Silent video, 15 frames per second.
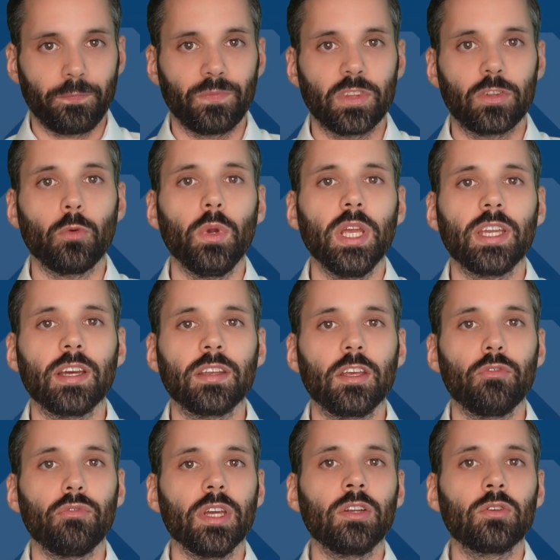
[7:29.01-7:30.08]
So we can
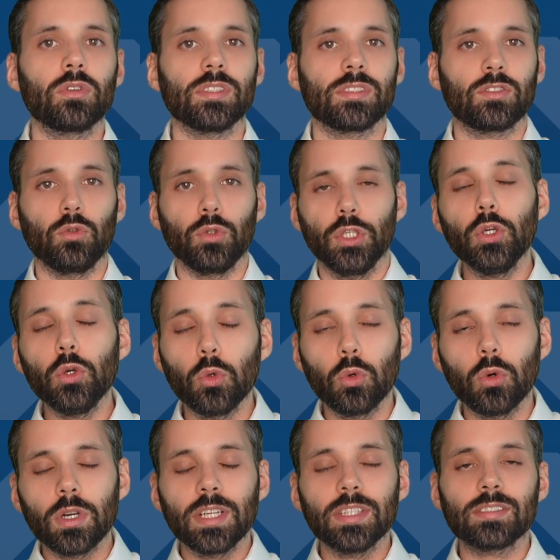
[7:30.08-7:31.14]
give interest to
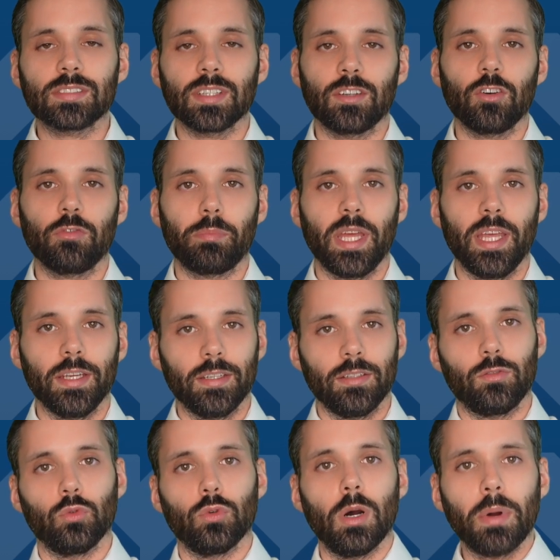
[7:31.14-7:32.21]
you instead of paying
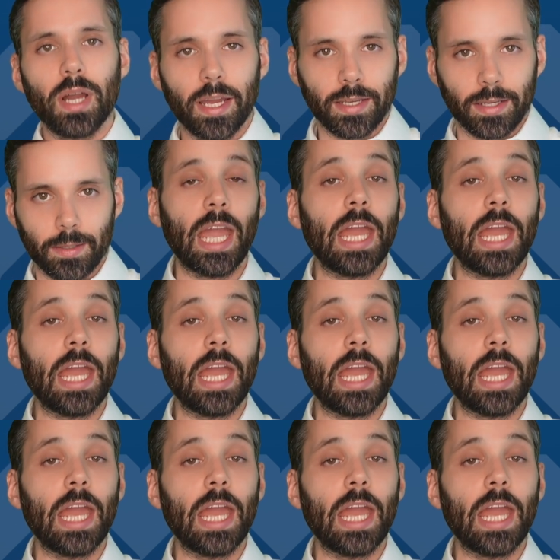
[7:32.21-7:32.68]
it to a bank.